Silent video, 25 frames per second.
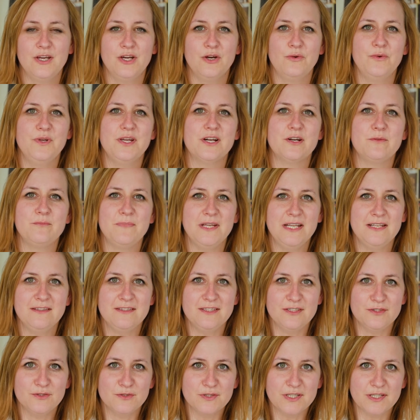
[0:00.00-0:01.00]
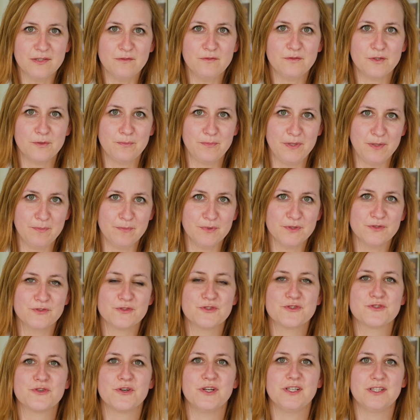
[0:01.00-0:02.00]
We are mainly looking for people to
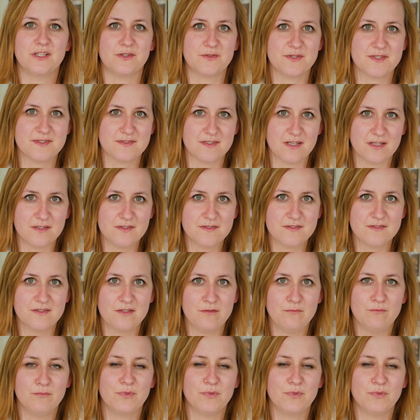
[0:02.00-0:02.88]
join our sales team,